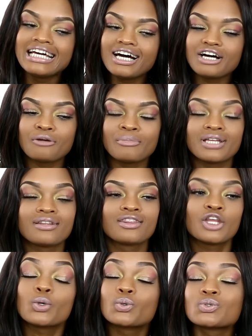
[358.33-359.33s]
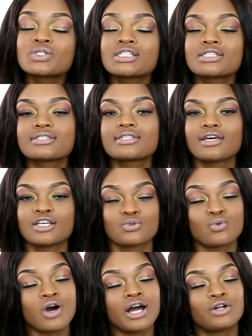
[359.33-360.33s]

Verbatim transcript: Um, and those as well.